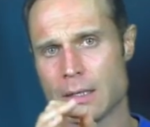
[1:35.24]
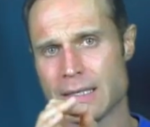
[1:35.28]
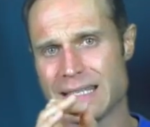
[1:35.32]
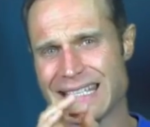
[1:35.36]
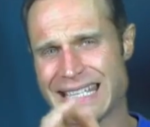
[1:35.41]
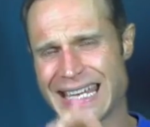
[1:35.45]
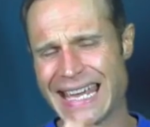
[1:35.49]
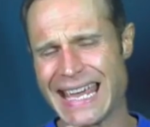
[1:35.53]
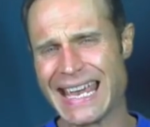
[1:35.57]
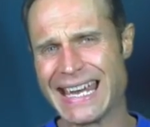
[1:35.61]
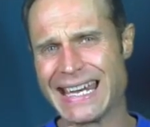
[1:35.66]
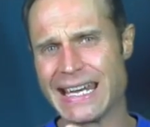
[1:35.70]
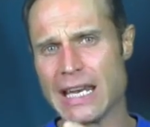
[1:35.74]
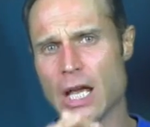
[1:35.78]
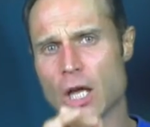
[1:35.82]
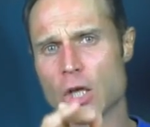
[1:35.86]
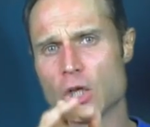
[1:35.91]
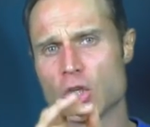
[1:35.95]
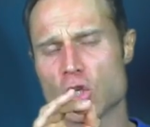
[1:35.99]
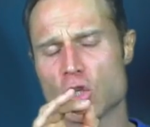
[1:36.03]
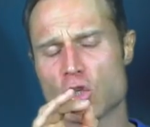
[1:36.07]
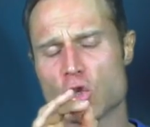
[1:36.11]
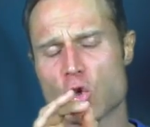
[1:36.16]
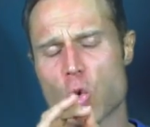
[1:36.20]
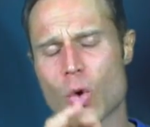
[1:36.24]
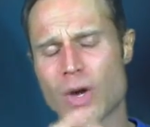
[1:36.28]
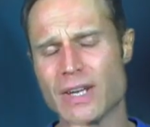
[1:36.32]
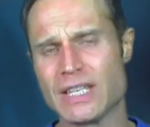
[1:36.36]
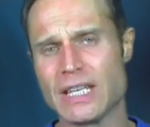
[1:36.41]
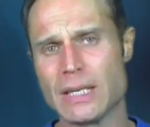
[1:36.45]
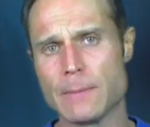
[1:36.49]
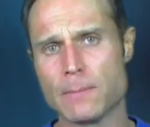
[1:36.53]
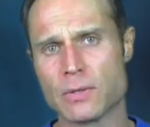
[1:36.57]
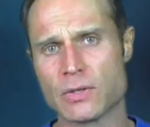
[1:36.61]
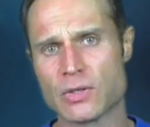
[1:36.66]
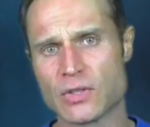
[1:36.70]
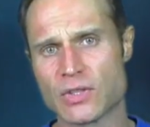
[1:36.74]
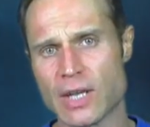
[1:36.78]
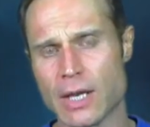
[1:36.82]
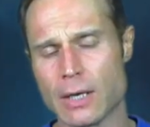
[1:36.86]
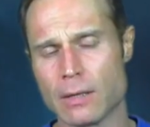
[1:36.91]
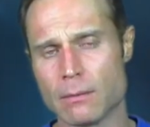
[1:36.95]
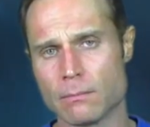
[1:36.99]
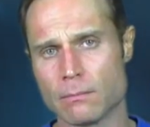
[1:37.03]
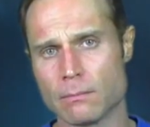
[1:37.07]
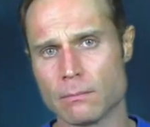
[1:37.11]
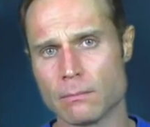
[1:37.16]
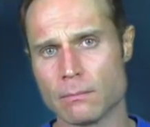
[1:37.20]
10 to
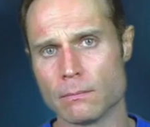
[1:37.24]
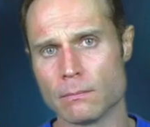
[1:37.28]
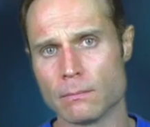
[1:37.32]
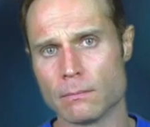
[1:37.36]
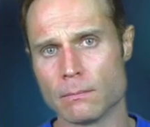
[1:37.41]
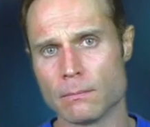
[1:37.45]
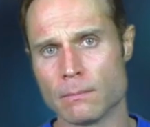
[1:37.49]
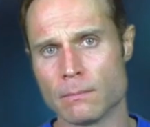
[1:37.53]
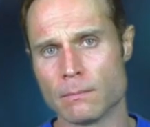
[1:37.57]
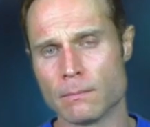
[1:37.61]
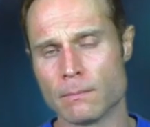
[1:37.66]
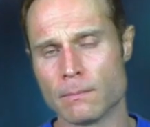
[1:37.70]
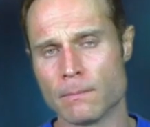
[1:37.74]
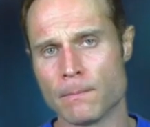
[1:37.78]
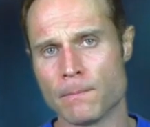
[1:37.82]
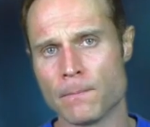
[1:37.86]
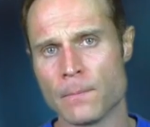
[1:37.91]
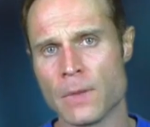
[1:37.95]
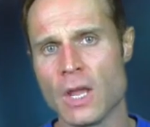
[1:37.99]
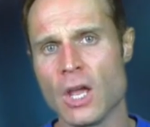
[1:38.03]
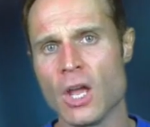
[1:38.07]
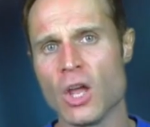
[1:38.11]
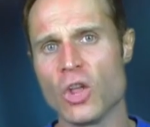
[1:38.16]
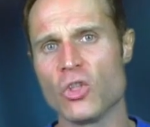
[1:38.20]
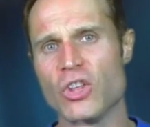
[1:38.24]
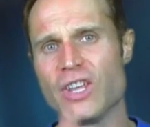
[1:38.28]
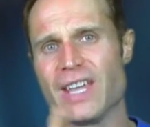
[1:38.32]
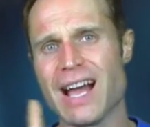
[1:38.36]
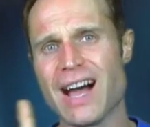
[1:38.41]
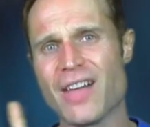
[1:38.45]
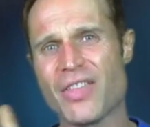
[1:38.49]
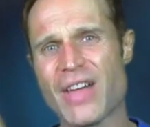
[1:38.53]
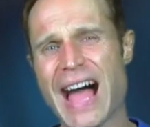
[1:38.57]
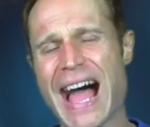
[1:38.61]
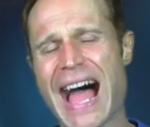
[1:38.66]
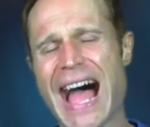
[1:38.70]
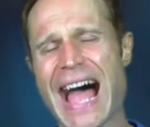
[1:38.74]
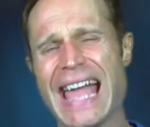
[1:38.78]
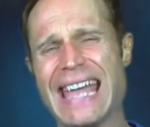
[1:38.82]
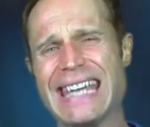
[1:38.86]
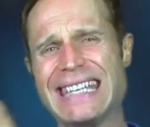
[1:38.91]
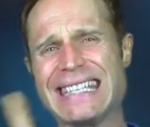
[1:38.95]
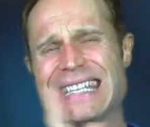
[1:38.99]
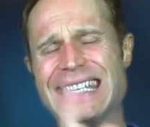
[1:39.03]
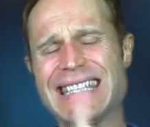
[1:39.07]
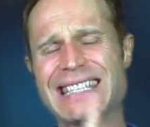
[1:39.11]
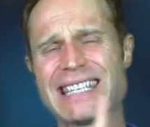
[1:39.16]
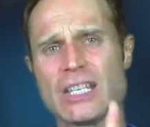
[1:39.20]
20%. The other
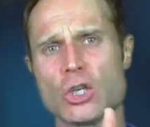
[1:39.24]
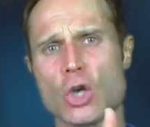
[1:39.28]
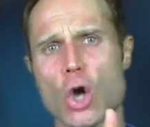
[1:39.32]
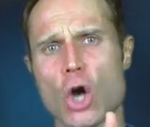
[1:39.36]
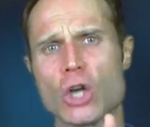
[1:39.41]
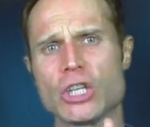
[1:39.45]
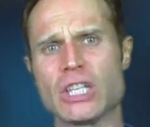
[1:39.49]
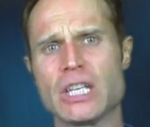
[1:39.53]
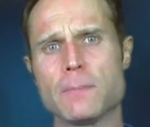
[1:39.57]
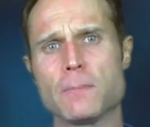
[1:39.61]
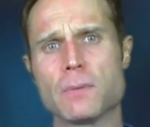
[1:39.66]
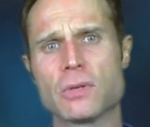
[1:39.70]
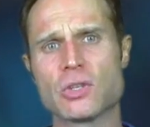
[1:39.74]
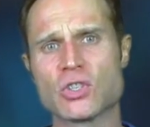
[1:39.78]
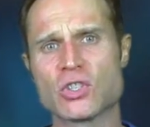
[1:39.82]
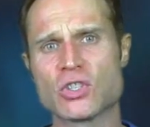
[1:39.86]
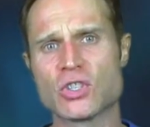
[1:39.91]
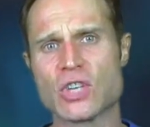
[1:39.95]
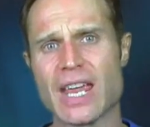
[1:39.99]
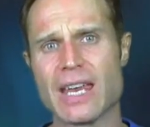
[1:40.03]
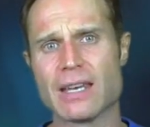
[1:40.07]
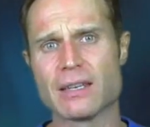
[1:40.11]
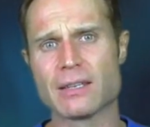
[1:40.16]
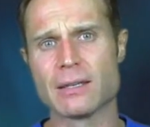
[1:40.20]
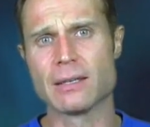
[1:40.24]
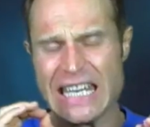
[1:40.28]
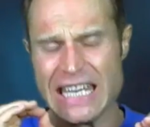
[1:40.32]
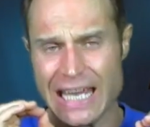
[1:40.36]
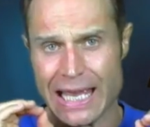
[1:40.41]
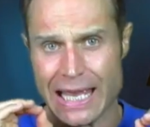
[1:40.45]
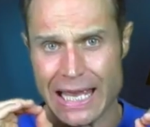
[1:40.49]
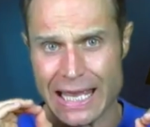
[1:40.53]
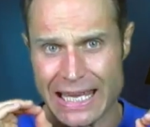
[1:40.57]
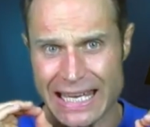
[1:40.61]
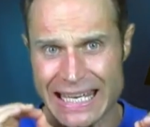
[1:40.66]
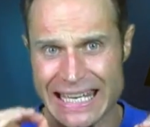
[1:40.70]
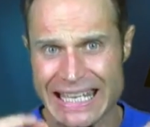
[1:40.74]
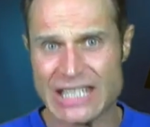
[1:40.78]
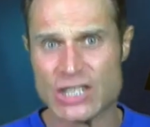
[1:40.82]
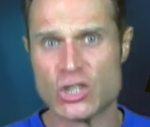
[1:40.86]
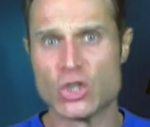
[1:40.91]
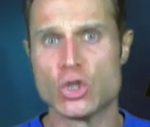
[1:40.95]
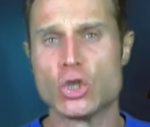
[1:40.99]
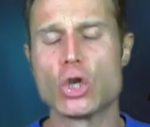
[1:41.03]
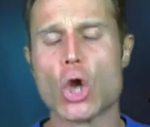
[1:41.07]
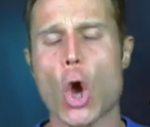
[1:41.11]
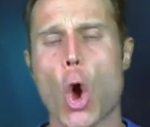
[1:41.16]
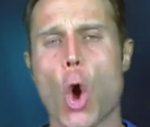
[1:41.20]
80 to 90% is
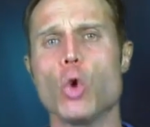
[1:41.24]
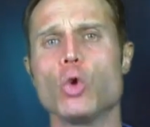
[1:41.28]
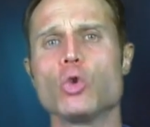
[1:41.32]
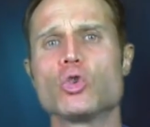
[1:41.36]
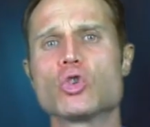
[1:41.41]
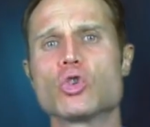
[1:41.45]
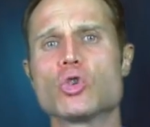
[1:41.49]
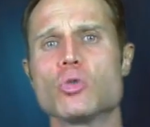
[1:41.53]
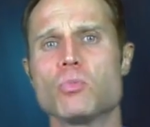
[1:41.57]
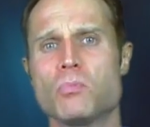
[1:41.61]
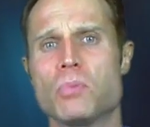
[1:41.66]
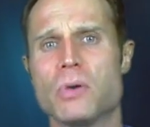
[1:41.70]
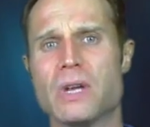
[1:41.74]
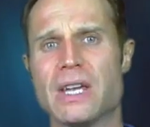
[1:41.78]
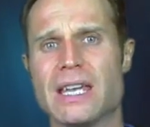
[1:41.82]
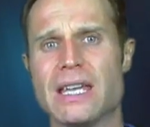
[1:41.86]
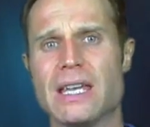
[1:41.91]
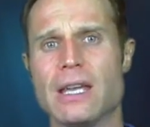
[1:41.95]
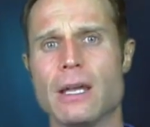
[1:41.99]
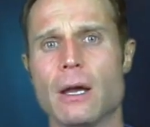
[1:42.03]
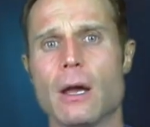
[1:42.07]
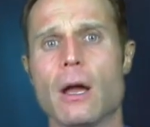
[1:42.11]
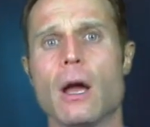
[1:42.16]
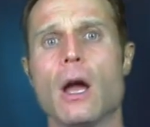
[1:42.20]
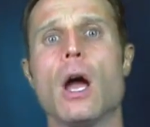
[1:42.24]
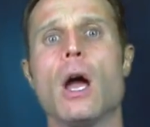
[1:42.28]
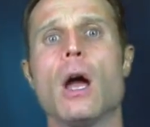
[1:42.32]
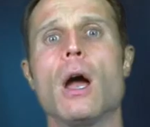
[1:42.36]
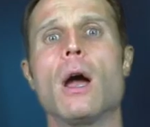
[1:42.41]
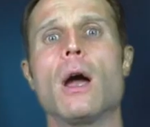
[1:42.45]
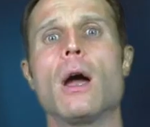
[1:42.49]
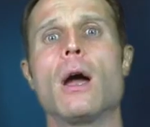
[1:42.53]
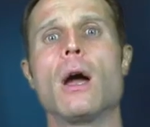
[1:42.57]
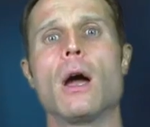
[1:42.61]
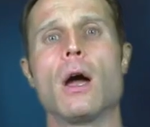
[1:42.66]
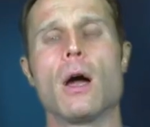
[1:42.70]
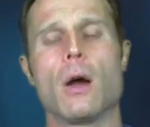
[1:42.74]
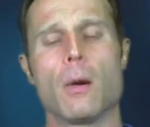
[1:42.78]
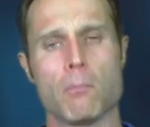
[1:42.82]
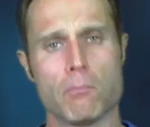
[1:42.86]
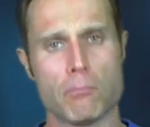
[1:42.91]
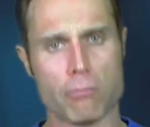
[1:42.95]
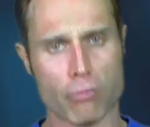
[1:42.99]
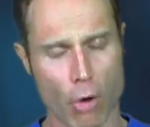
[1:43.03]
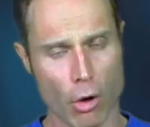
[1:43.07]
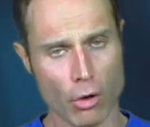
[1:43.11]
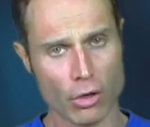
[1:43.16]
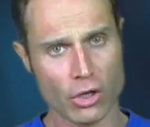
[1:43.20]
going to be
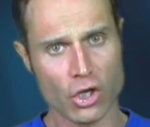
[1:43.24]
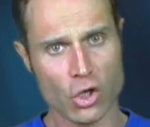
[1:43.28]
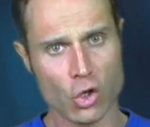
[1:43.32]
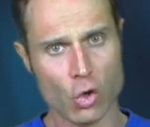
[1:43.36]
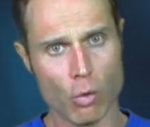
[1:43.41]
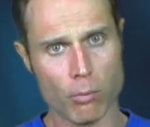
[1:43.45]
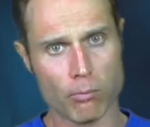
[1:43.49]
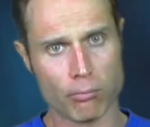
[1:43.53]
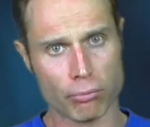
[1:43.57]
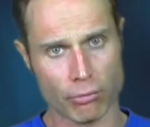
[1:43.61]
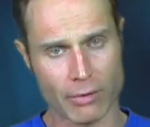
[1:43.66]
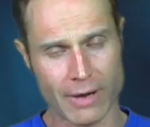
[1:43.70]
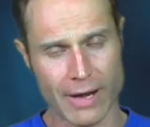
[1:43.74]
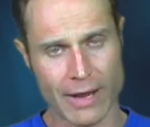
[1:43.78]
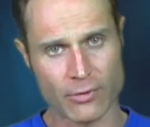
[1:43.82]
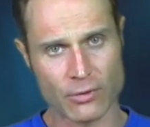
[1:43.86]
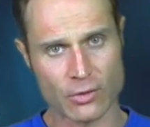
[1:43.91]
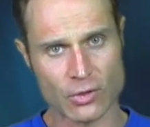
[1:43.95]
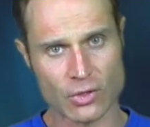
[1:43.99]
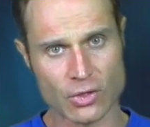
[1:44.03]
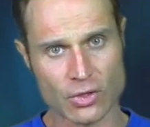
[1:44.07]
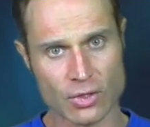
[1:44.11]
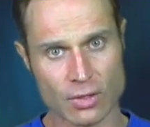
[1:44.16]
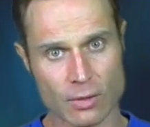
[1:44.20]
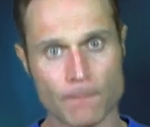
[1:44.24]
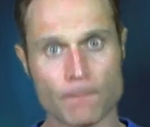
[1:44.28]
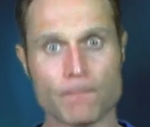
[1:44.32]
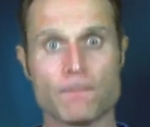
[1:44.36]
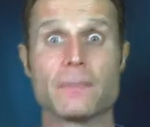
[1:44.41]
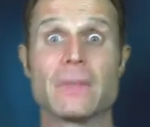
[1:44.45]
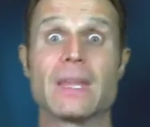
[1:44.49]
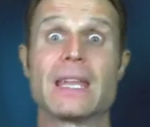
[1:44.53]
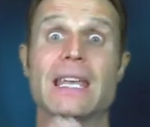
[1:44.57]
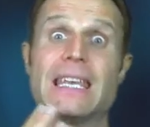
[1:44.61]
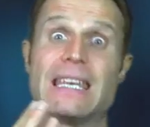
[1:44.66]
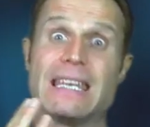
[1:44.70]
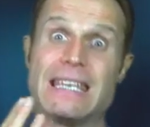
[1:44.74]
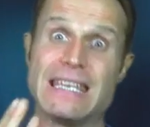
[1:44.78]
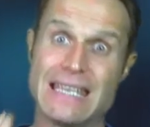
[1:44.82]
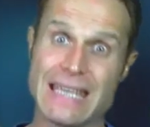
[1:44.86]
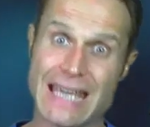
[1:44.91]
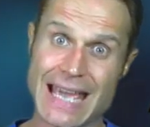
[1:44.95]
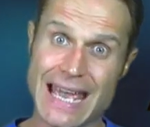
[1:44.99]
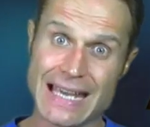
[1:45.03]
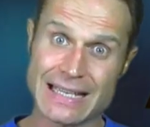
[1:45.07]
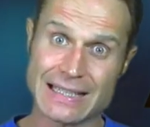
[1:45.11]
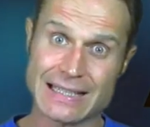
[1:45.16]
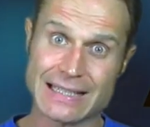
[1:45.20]
bronchial breaths.
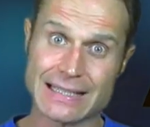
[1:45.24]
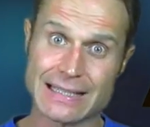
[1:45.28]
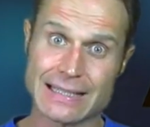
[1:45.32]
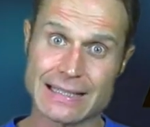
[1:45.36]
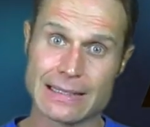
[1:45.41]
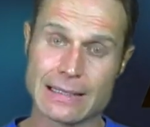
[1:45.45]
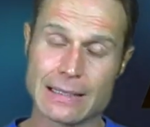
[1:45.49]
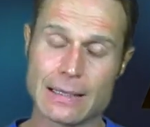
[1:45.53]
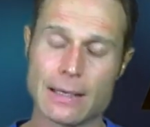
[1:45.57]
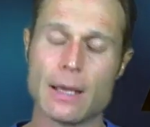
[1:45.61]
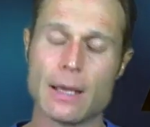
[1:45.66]
Yes,